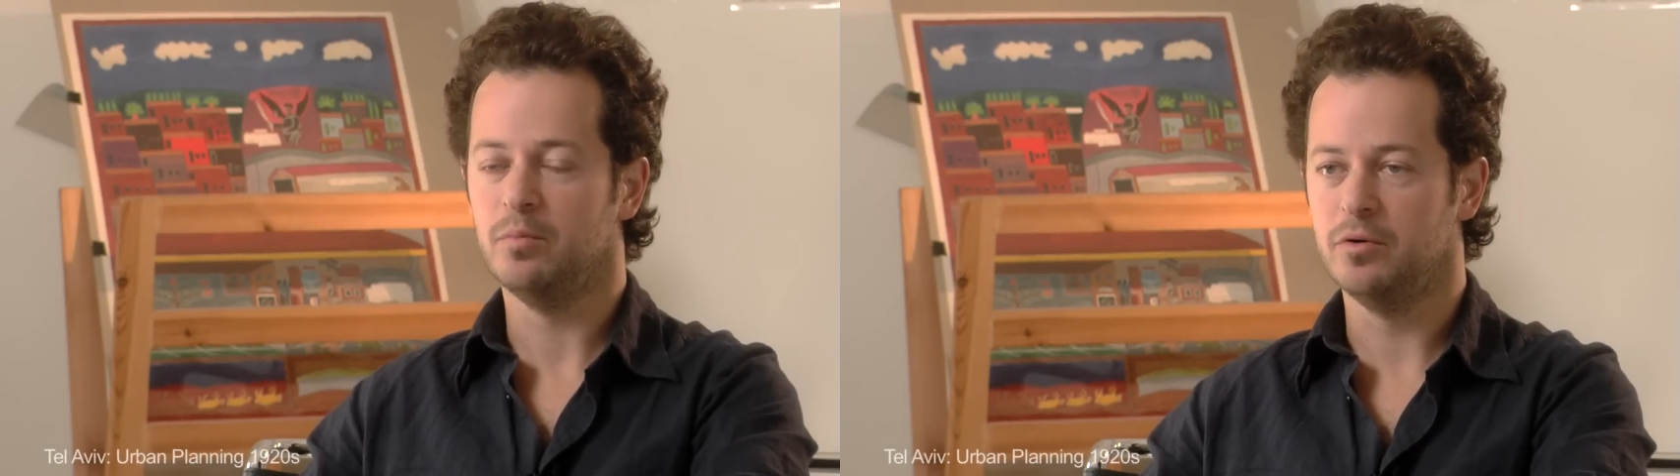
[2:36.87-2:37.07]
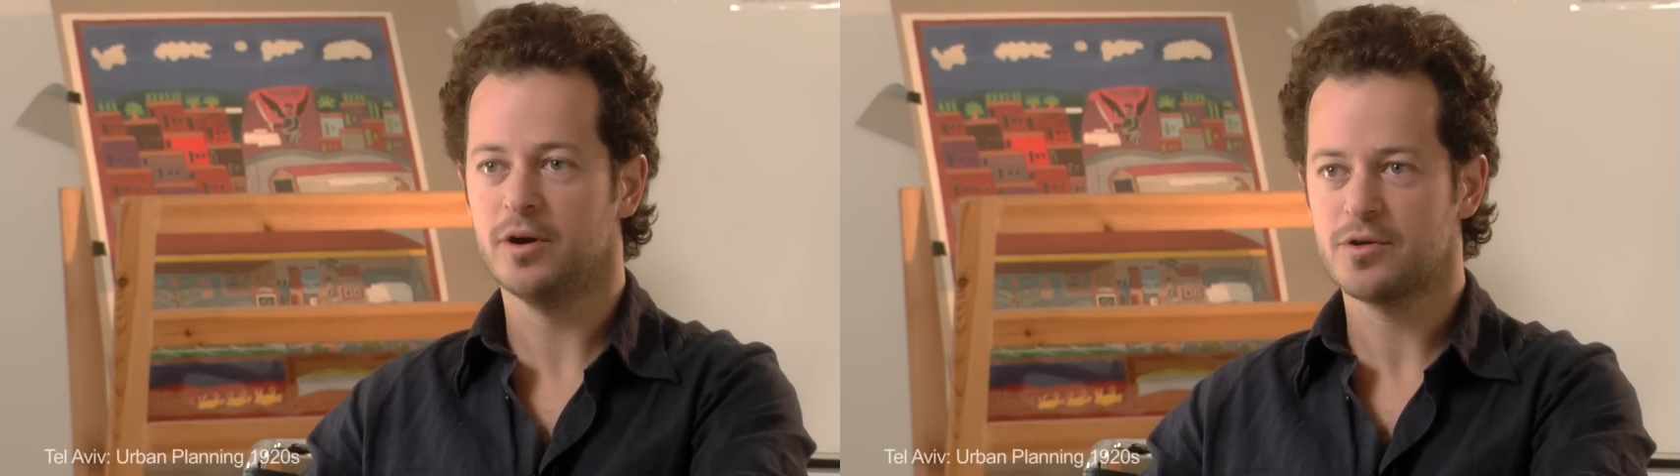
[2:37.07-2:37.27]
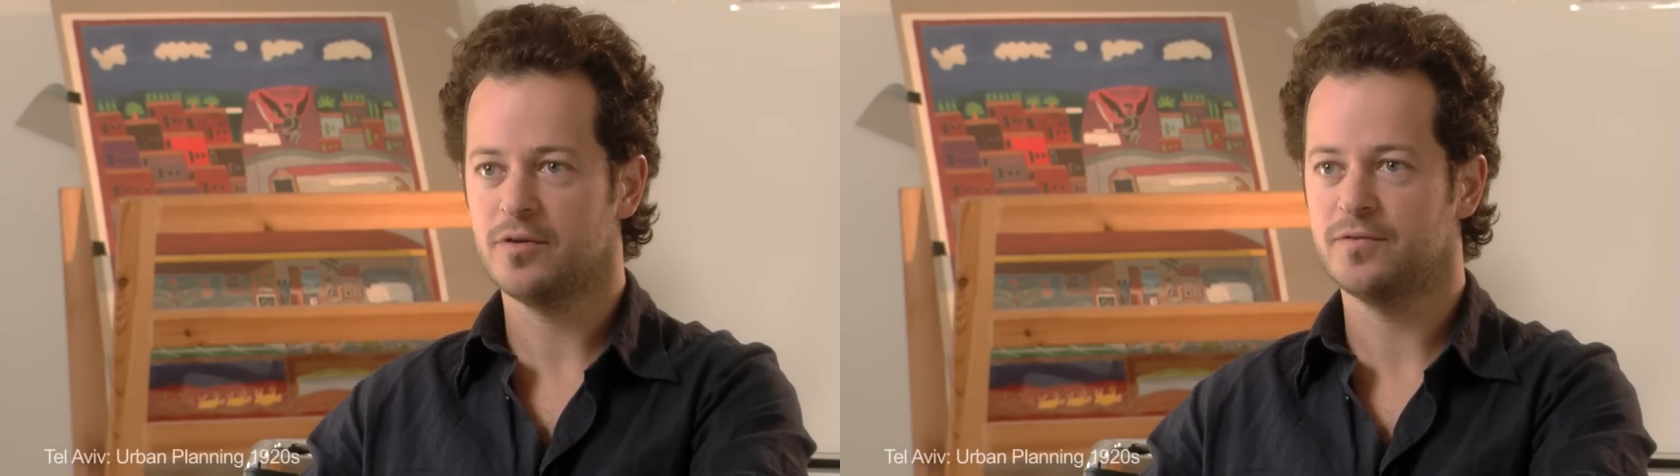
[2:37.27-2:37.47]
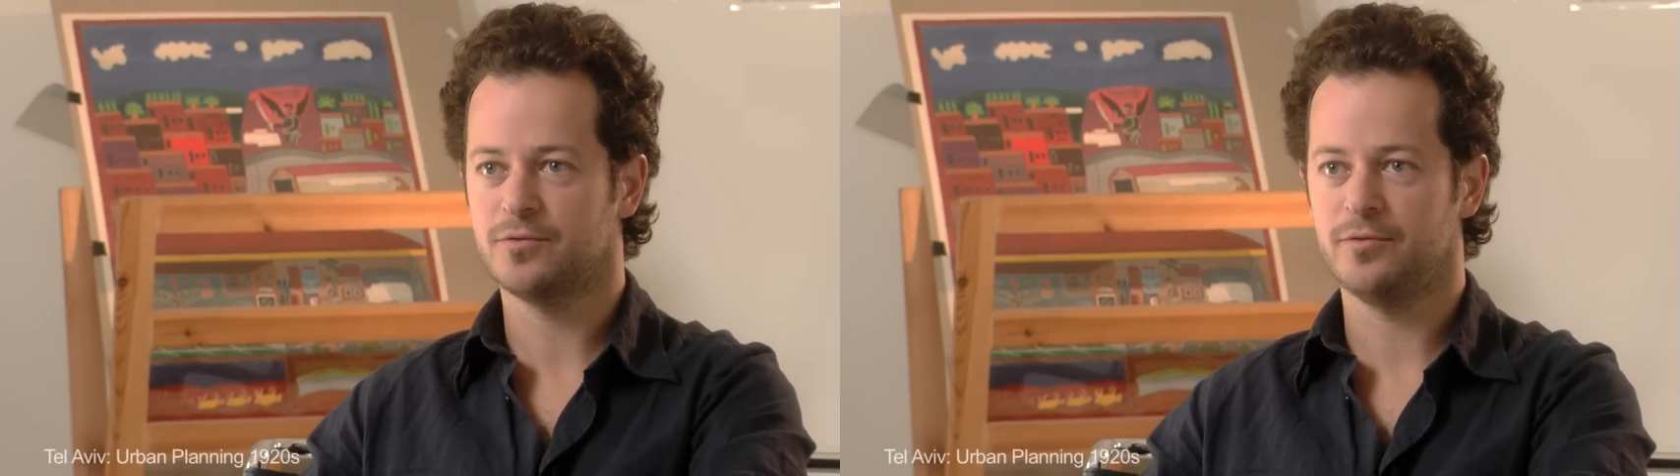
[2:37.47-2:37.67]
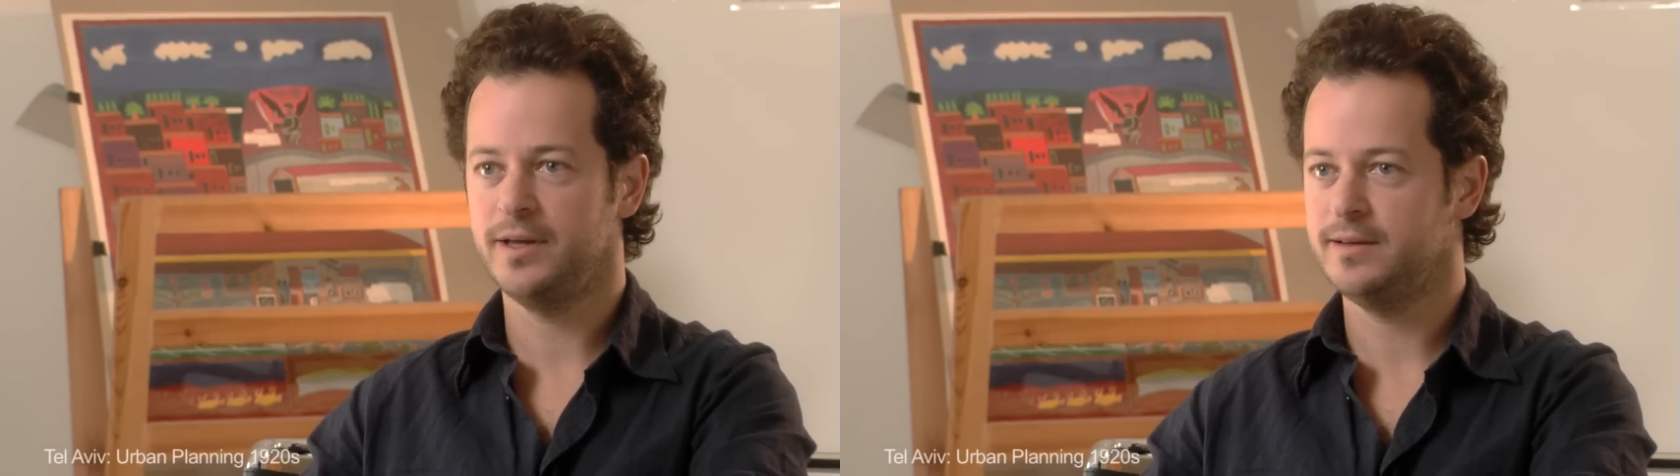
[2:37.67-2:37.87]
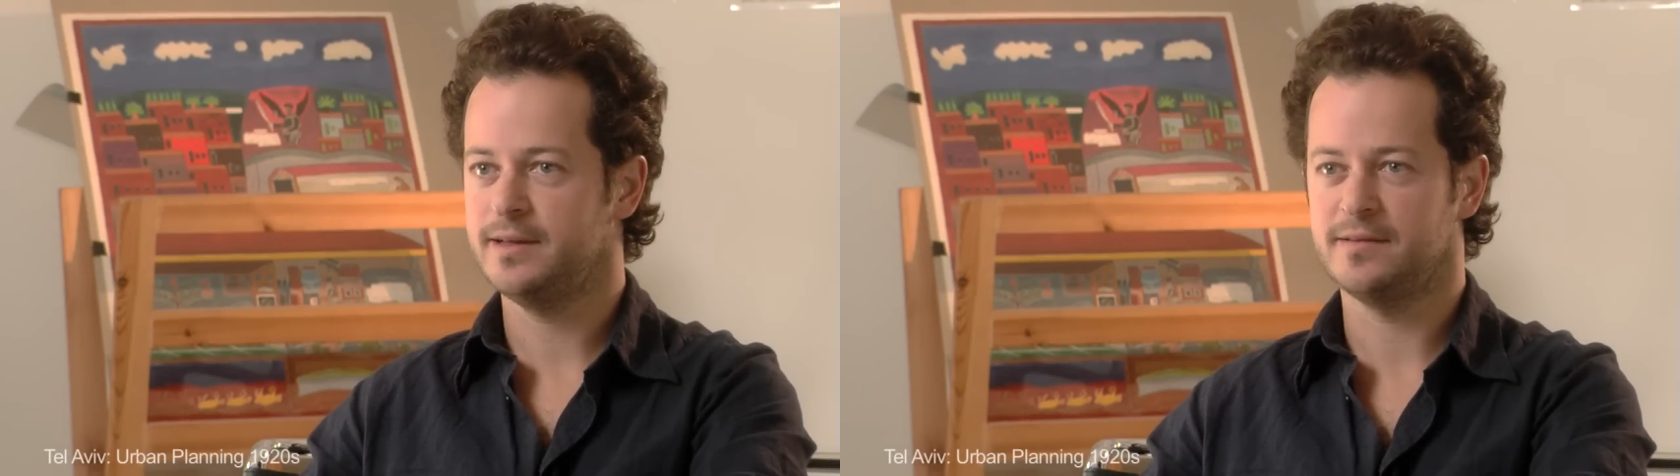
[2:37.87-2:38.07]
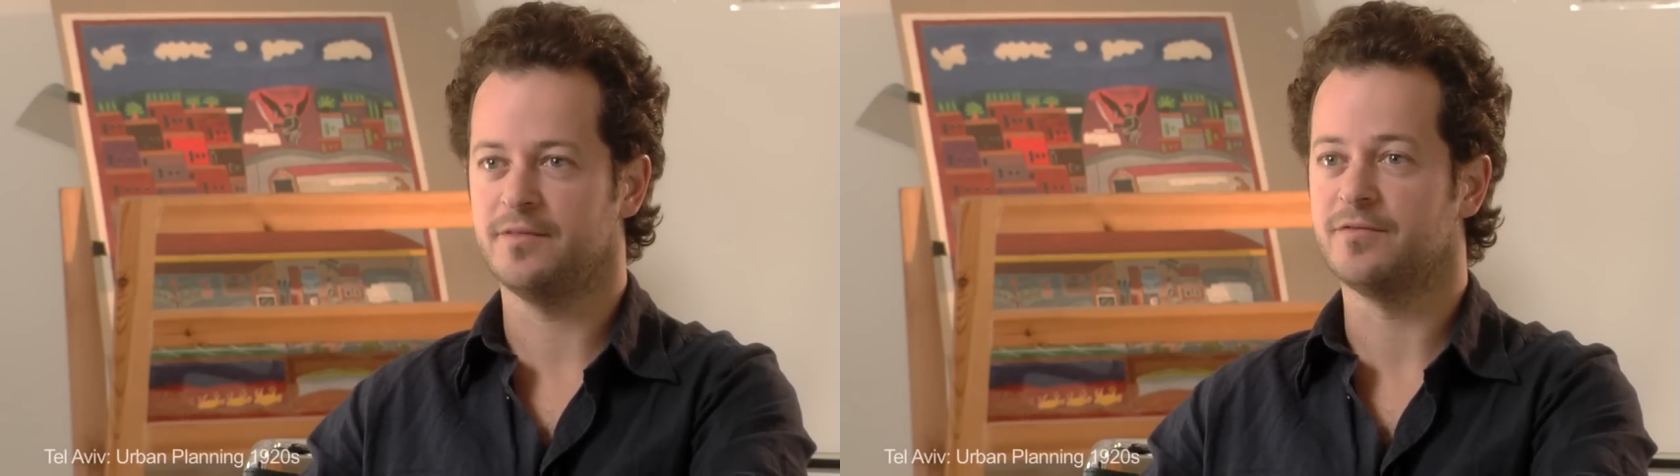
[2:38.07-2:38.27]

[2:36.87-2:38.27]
Bugrashov Street, let's say